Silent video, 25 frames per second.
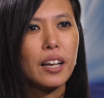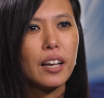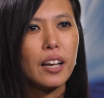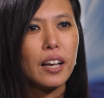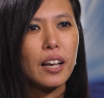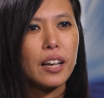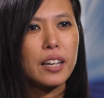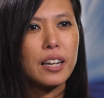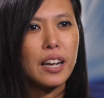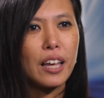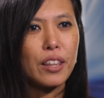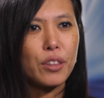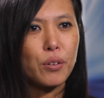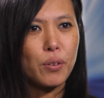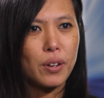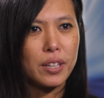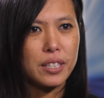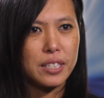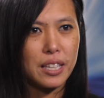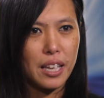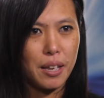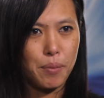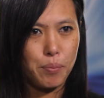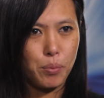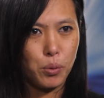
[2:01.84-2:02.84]
Another
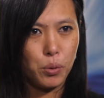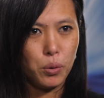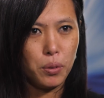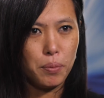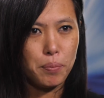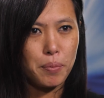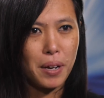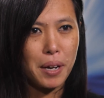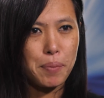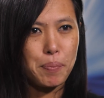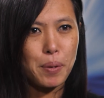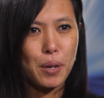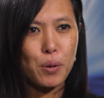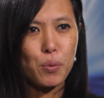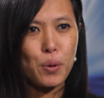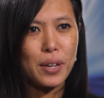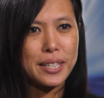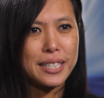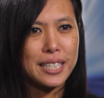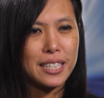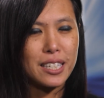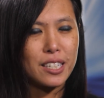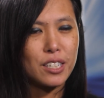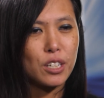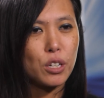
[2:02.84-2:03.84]
example might be a
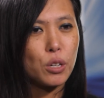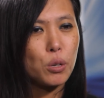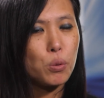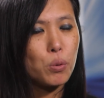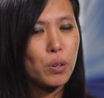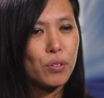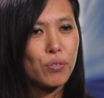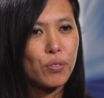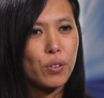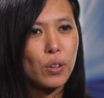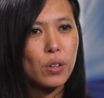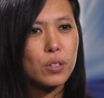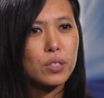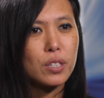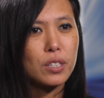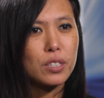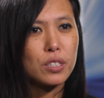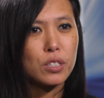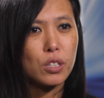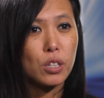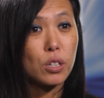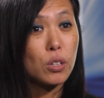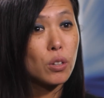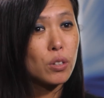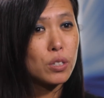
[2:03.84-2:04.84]
resident who refuses
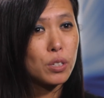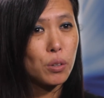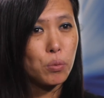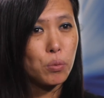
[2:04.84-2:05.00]
to use a